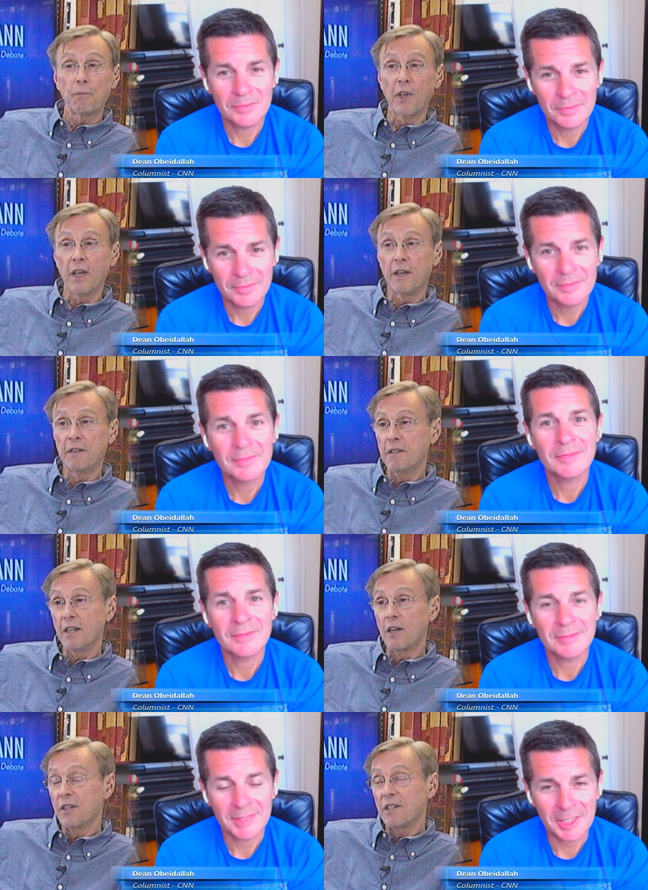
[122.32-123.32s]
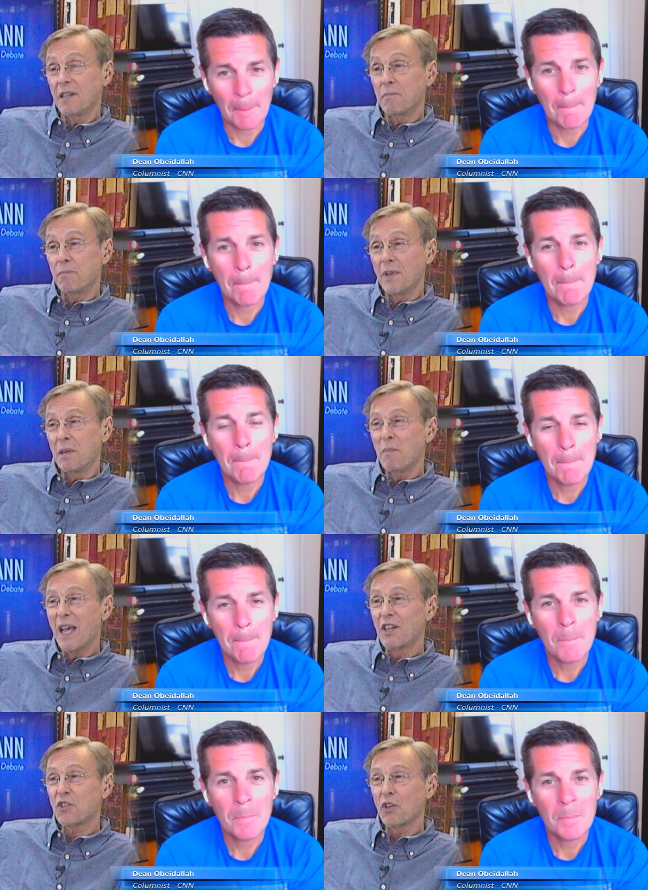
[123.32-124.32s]
Speaker 1: And, you know, it
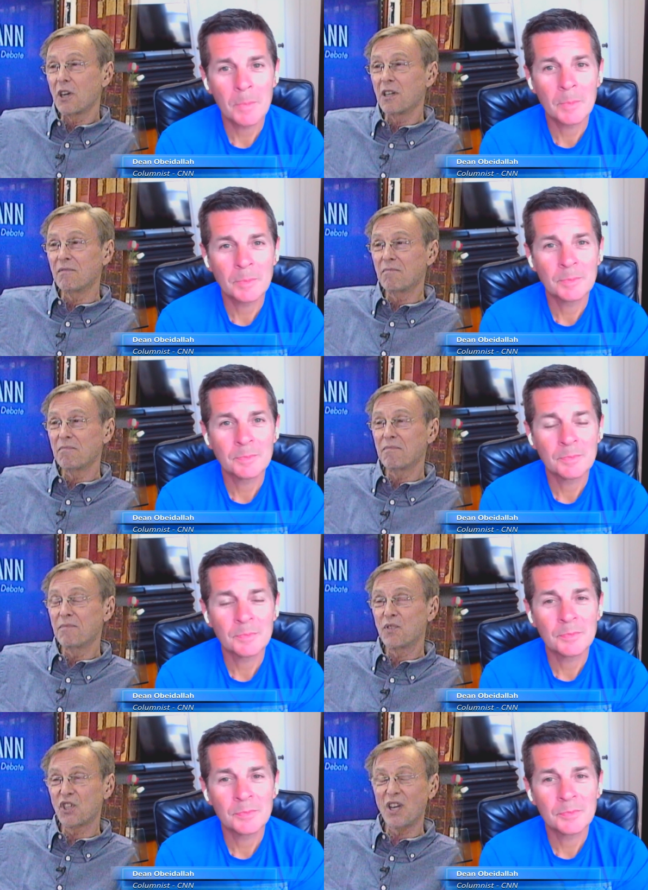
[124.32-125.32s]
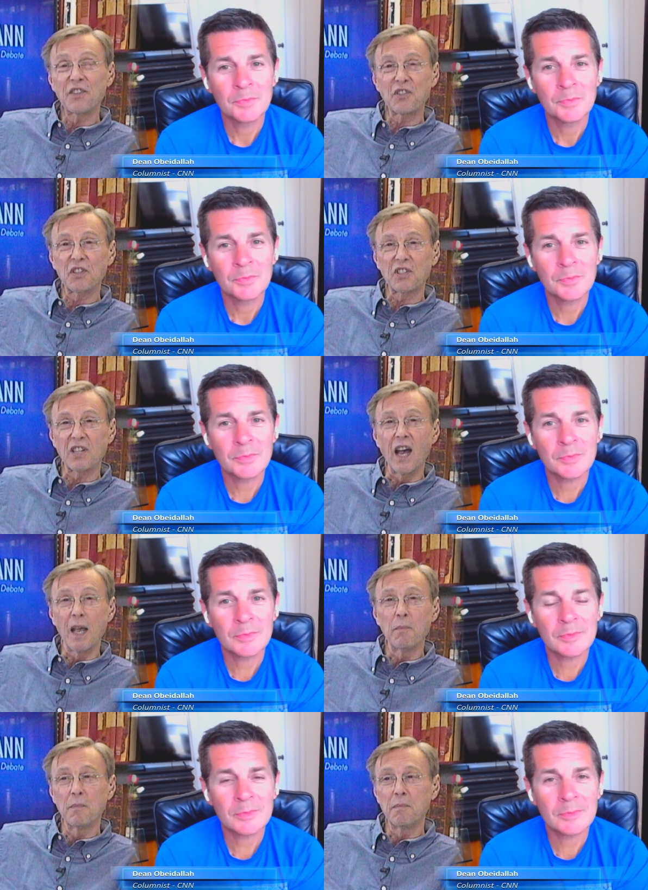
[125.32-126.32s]
made a certain sense at the
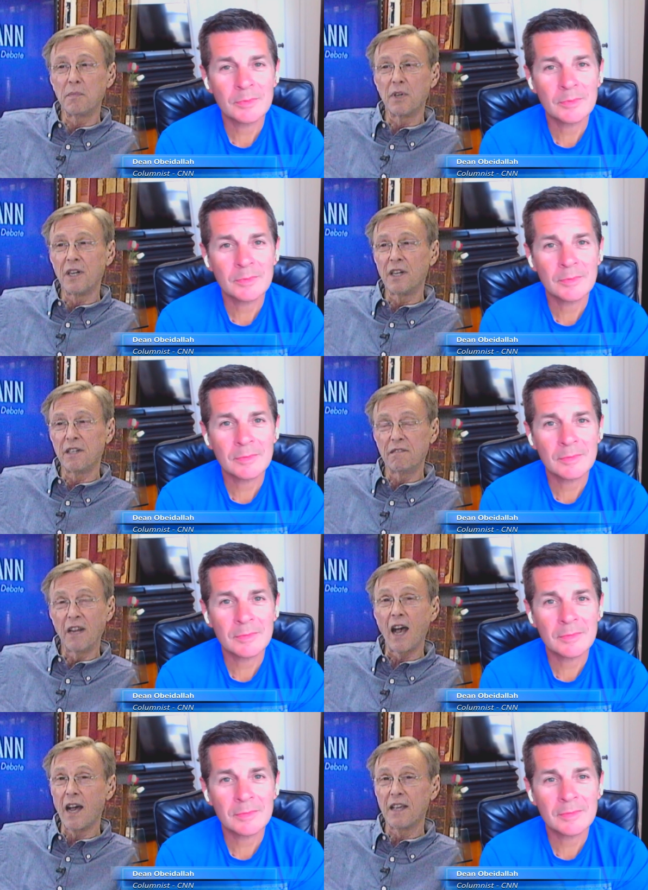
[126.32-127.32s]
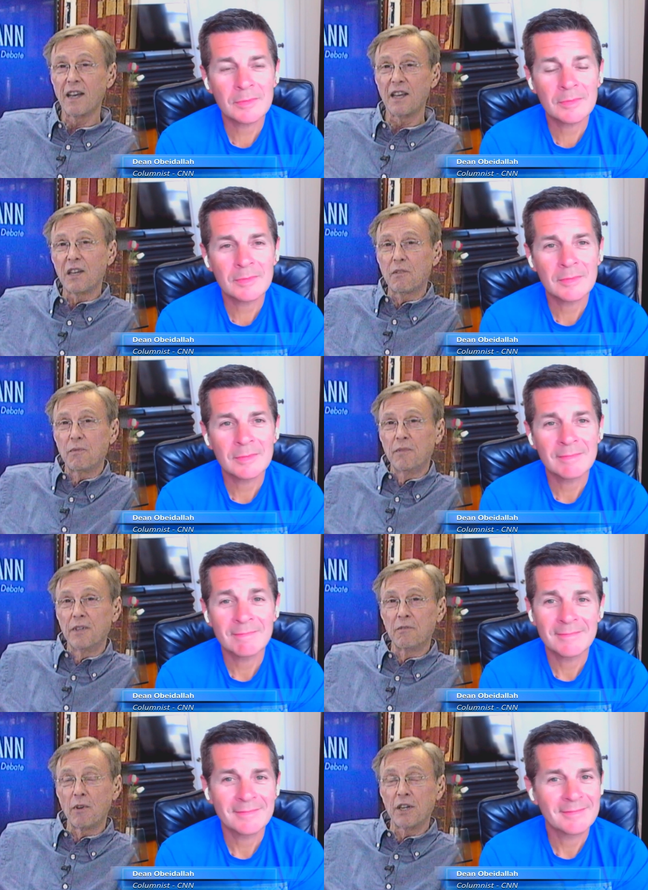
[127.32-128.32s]
time, but yeah, I think
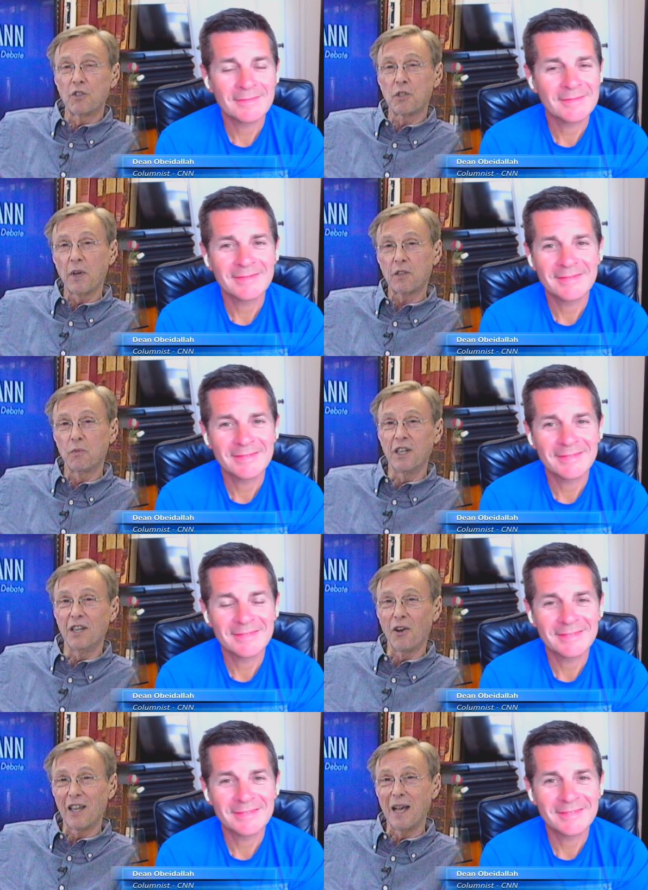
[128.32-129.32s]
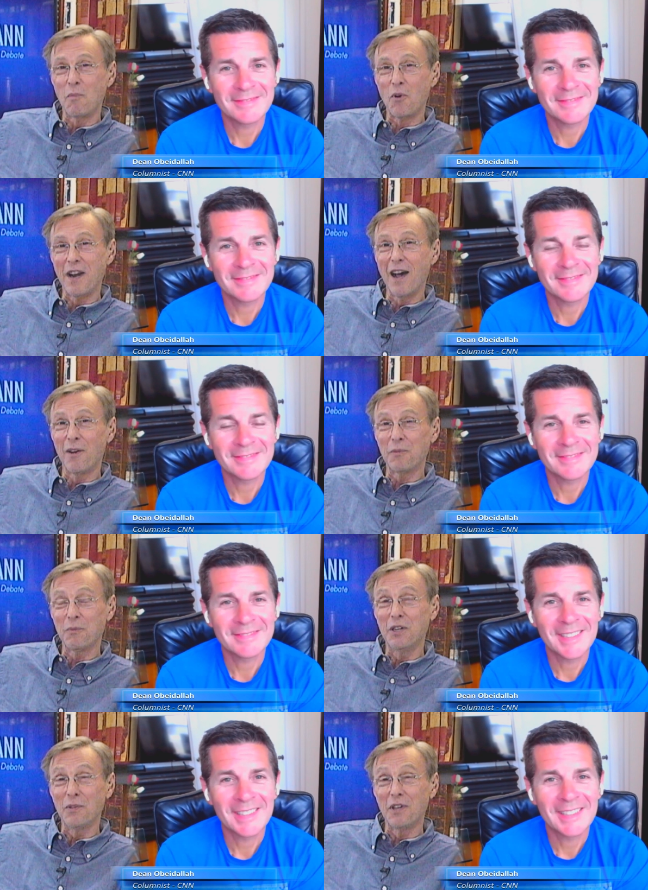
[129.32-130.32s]
in retrospect, we know a lot more now than we
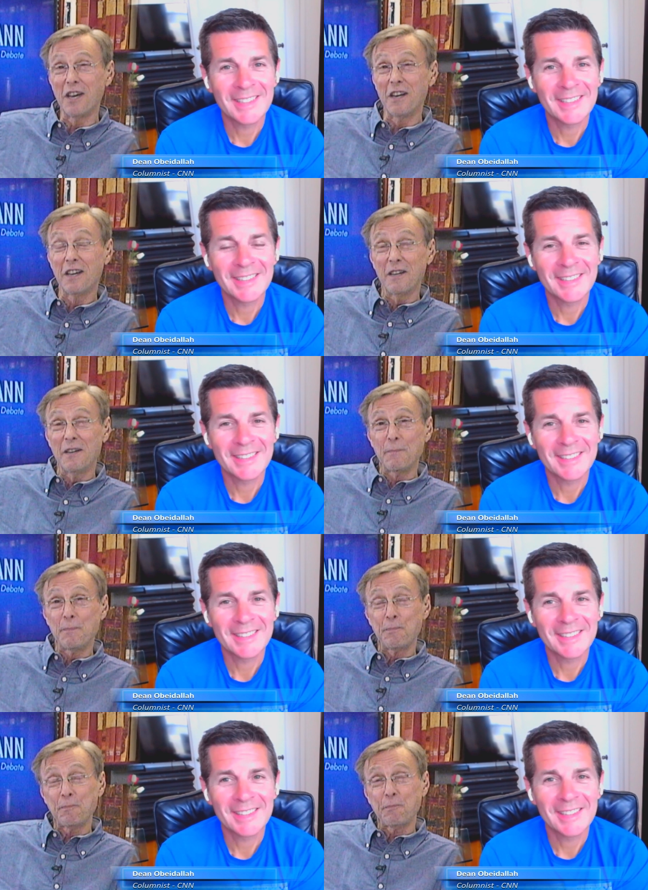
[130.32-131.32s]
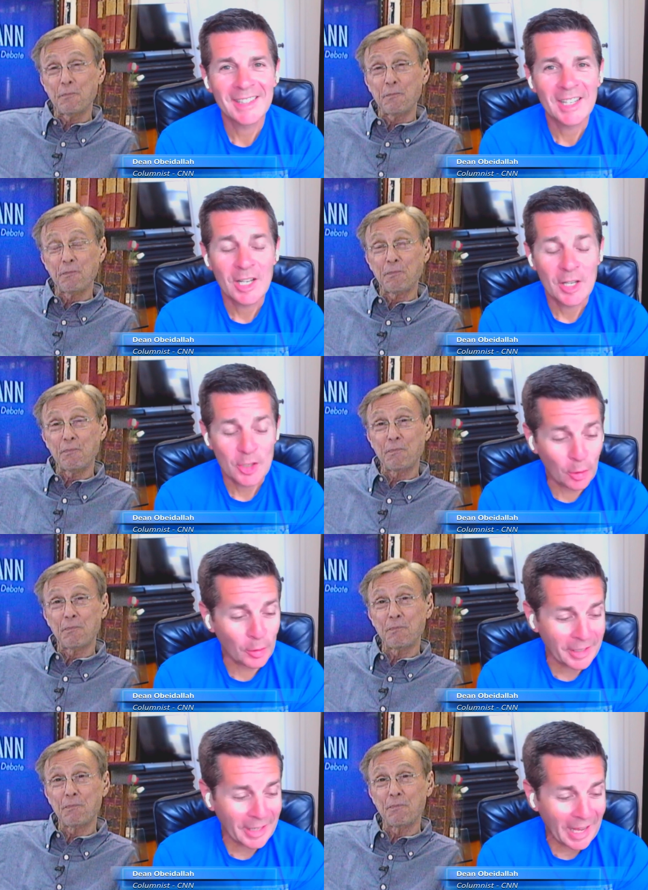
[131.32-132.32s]
knew then.
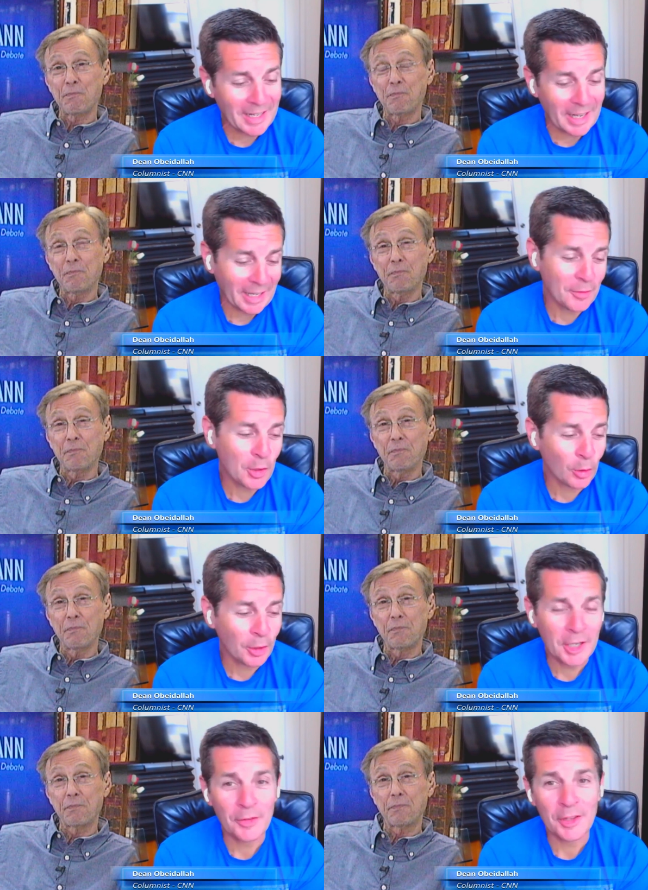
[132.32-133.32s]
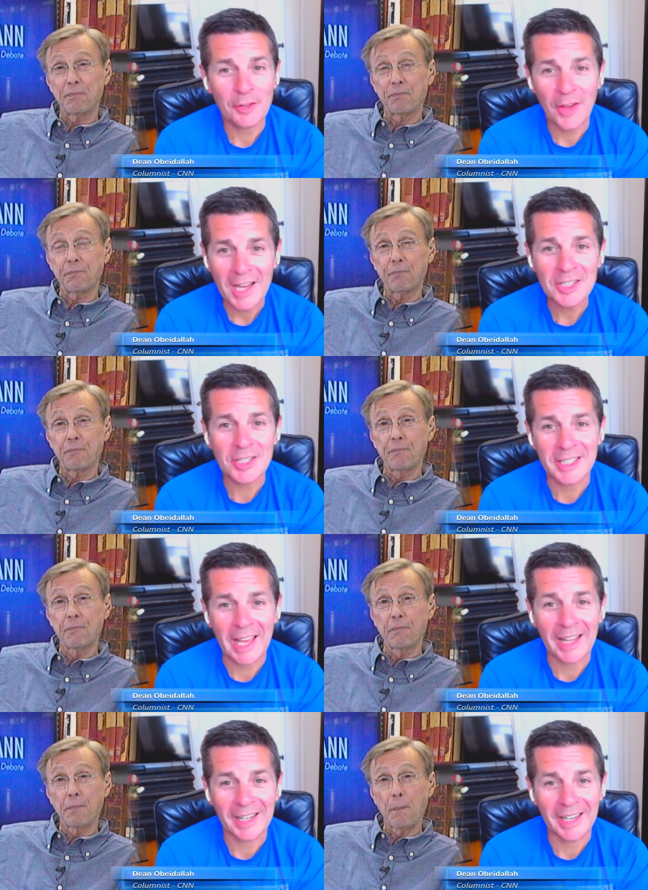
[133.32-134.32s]
Certainly. And if you were looking for the fascist
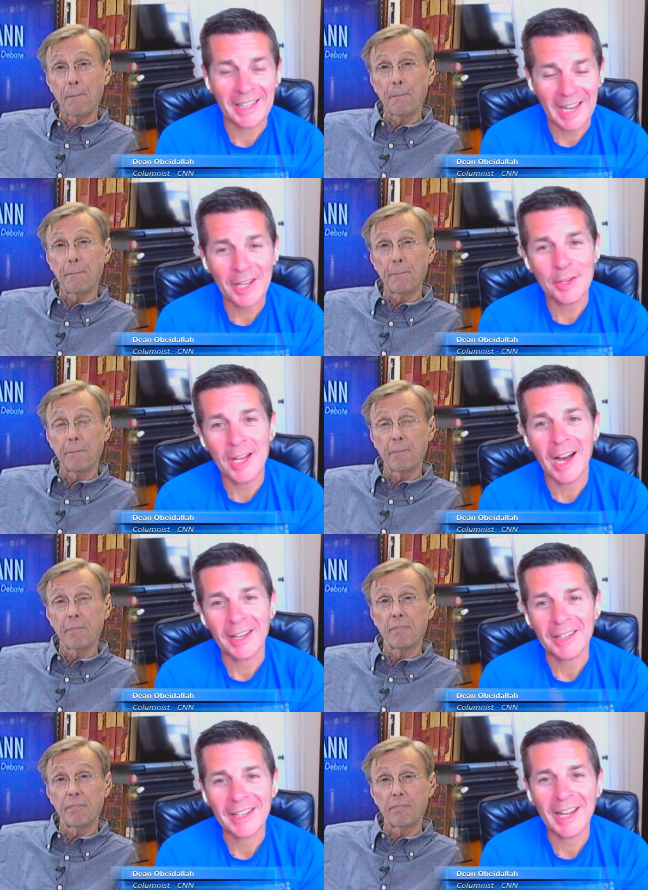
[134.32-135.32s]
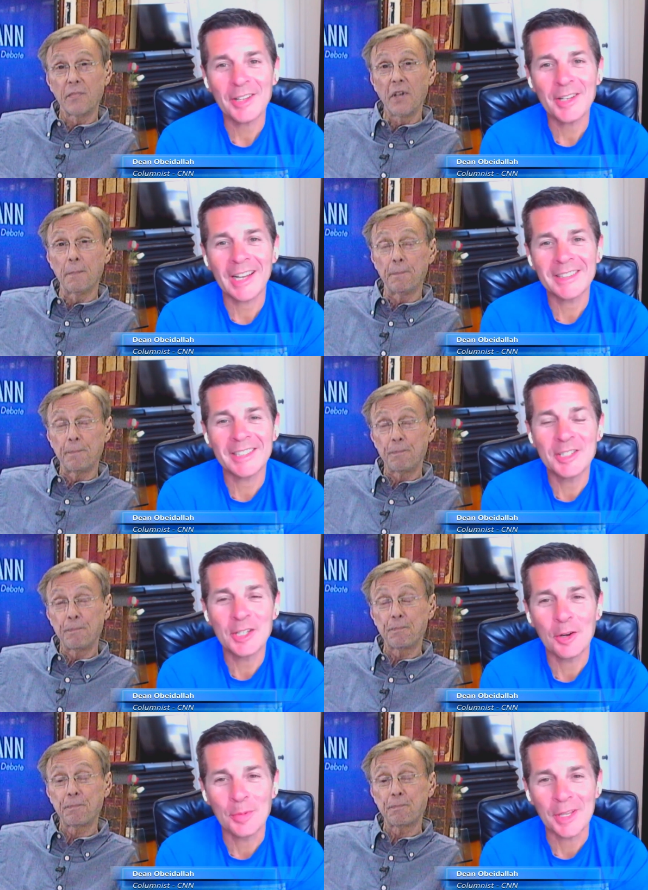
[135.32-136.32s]
candidate, now you got
Speaker 2: it. Now you got the
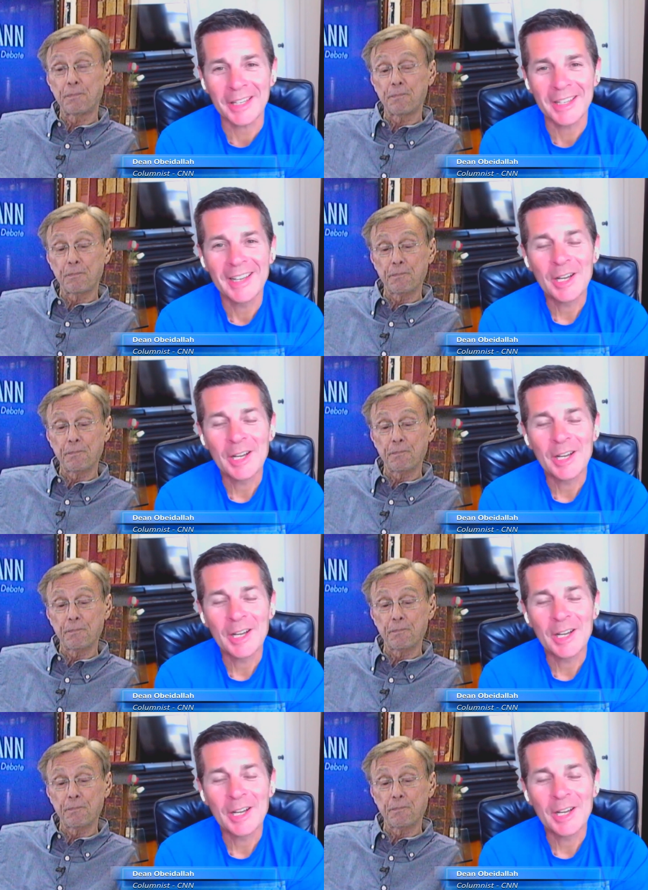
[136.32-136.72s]
GOP.